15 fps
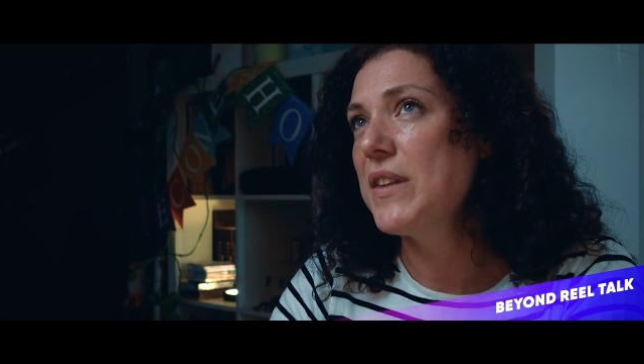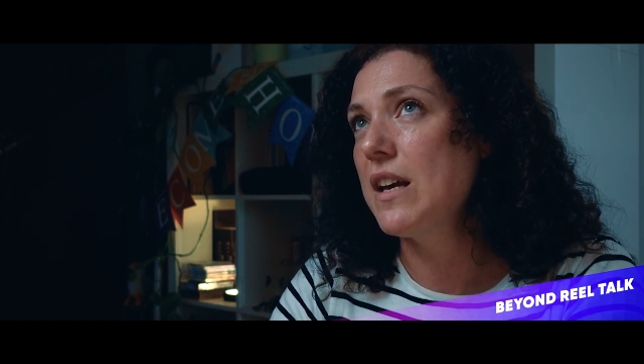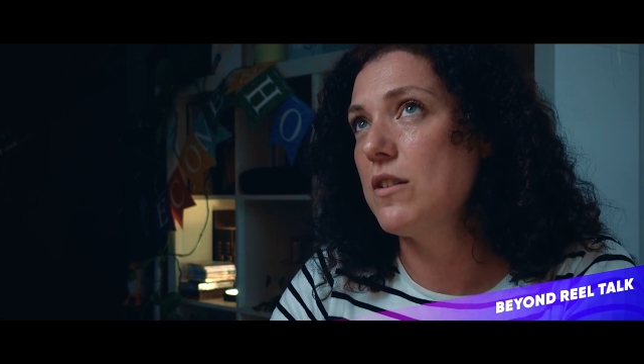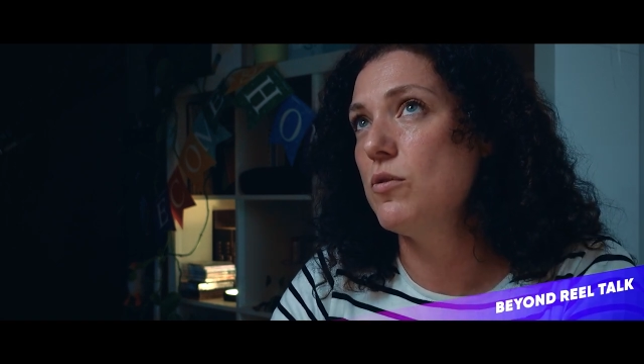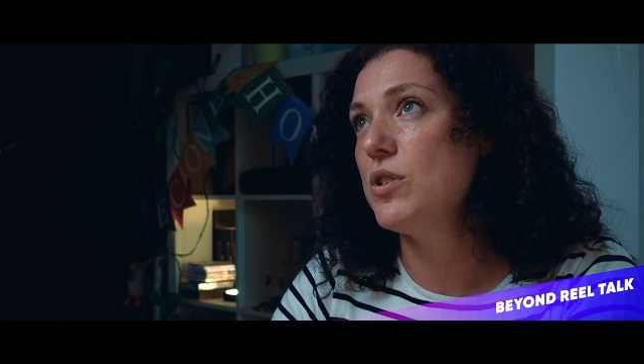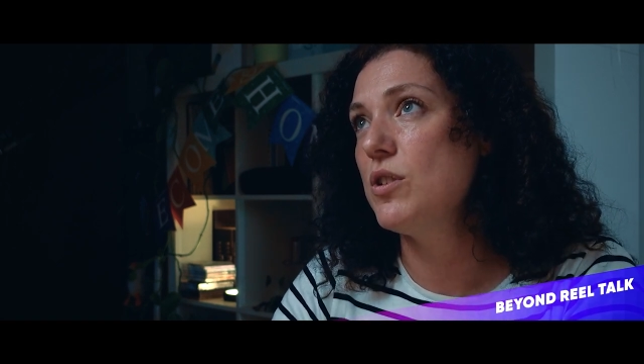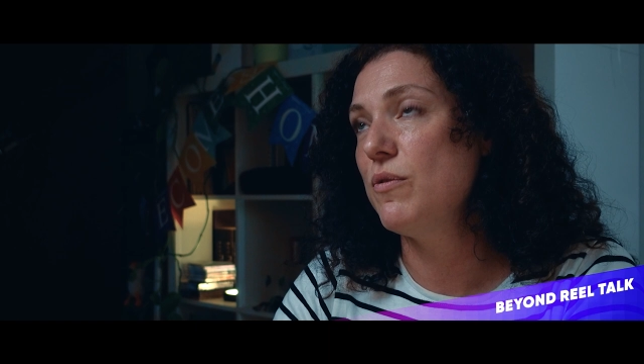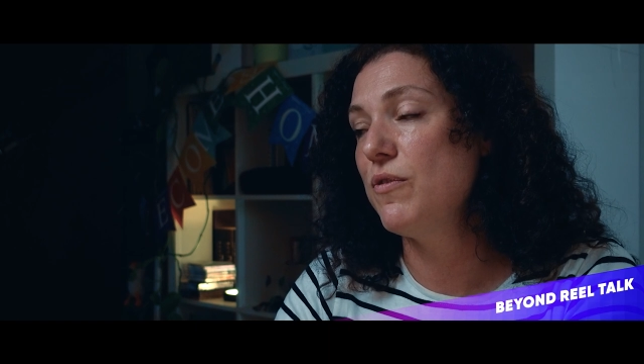
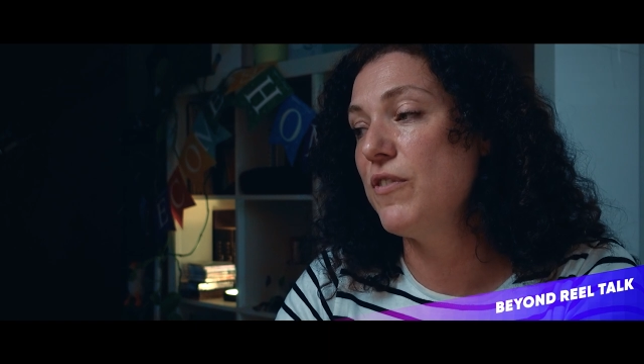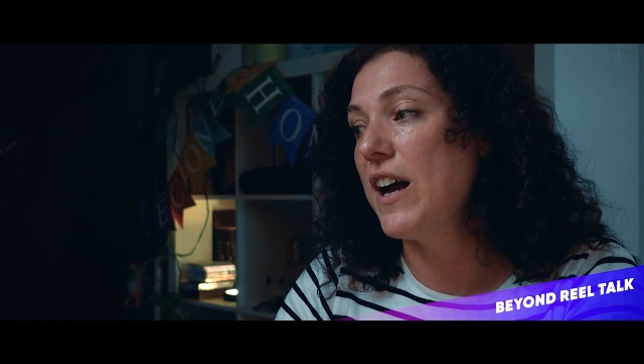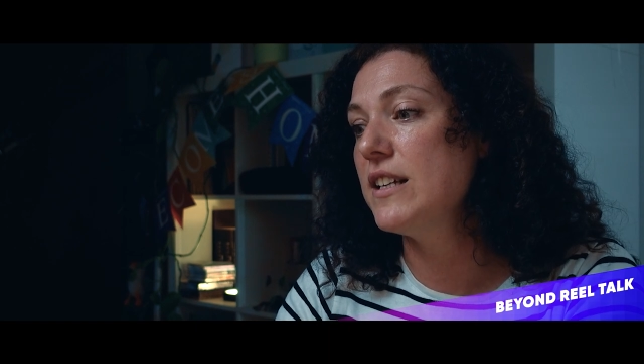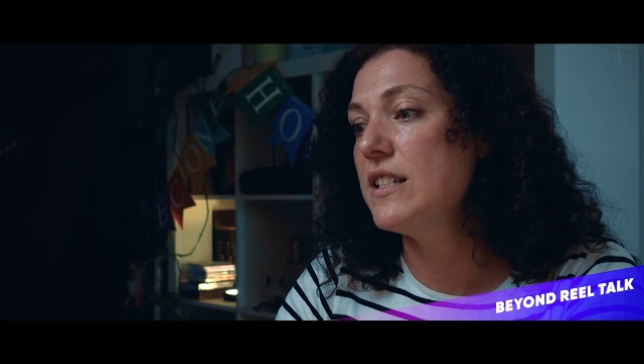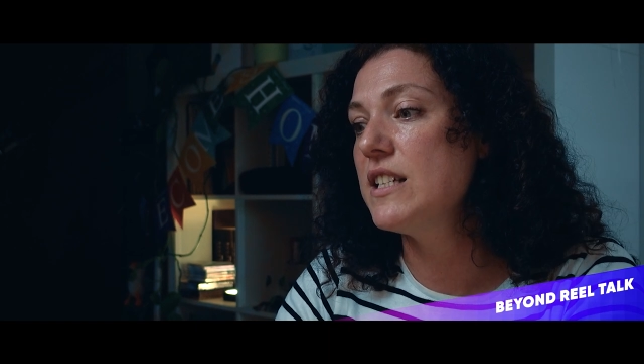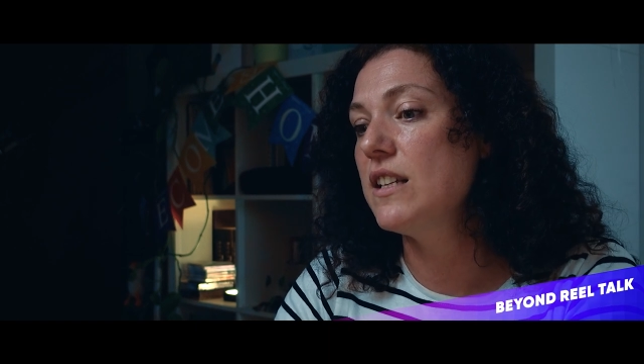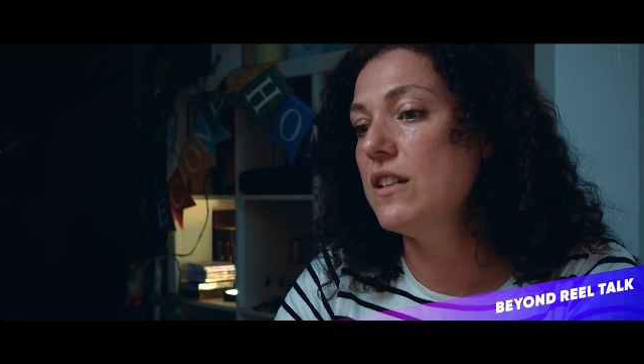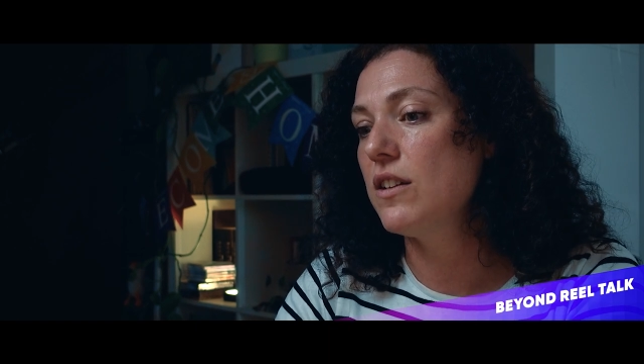And also
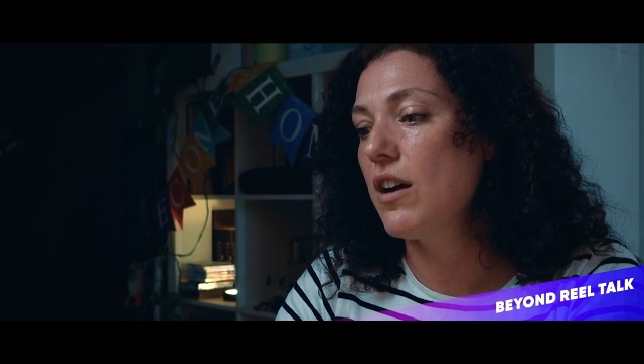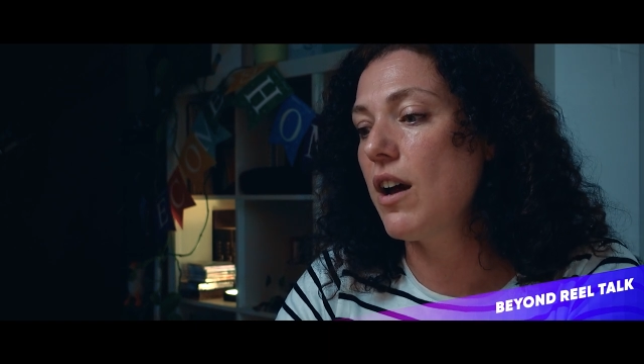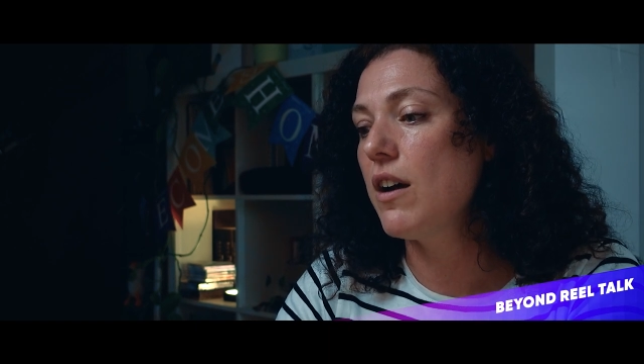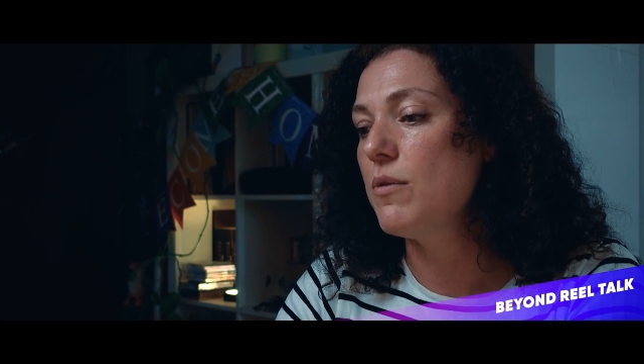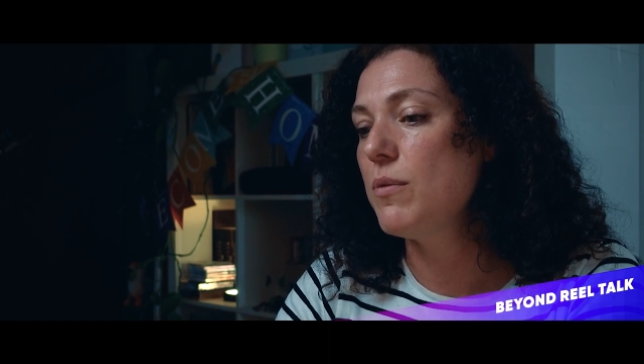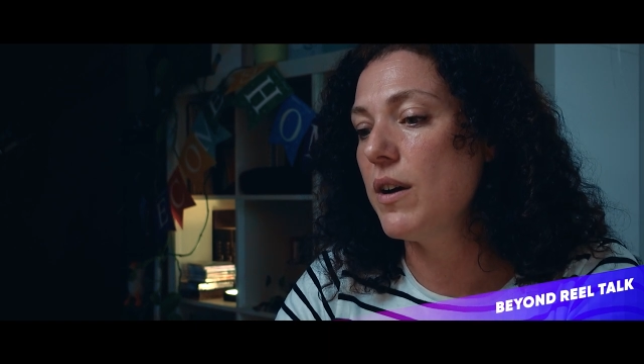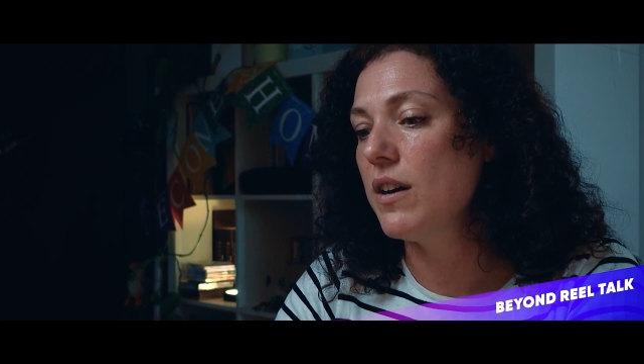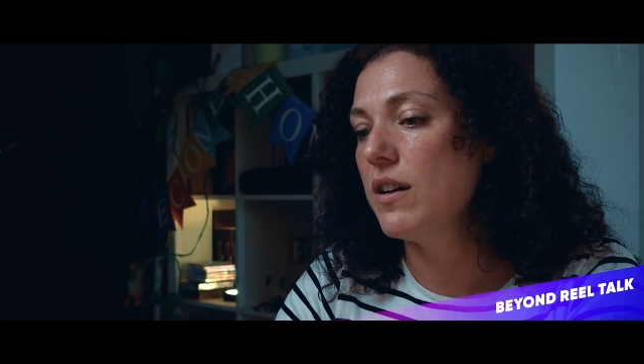finding
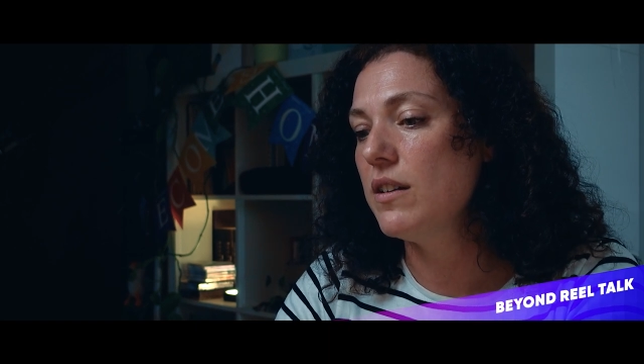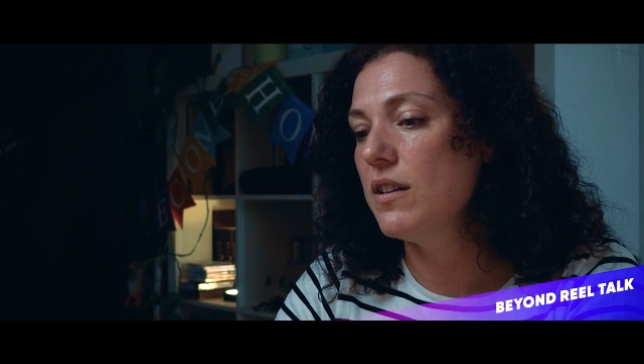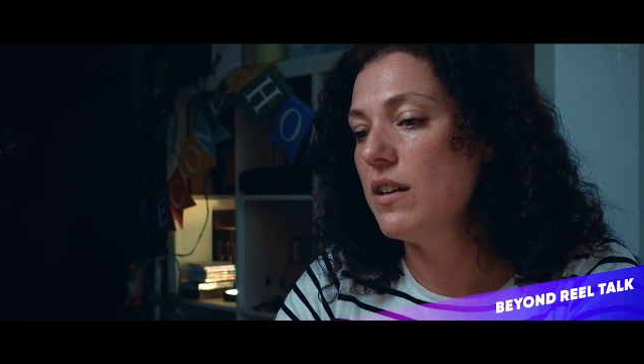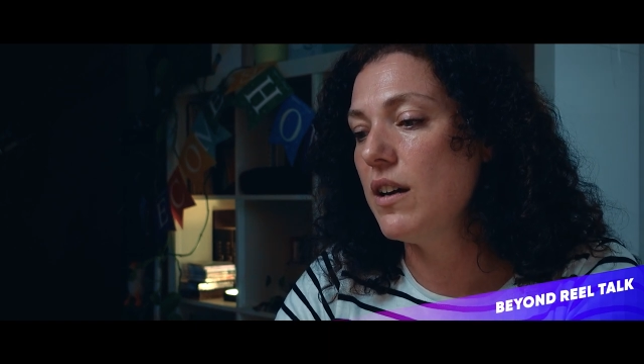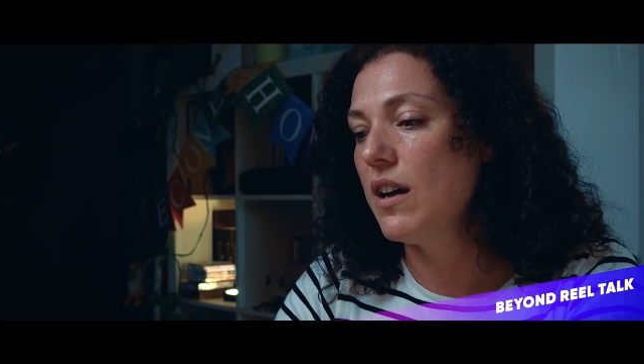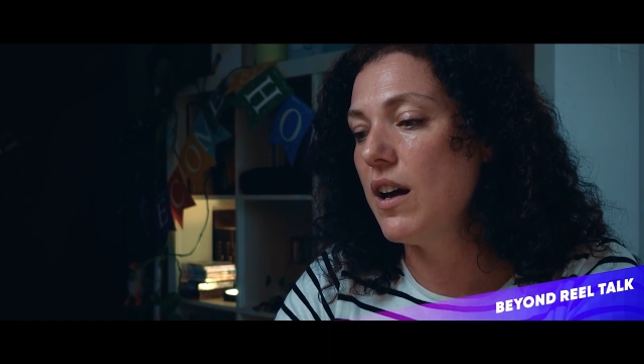NACOA,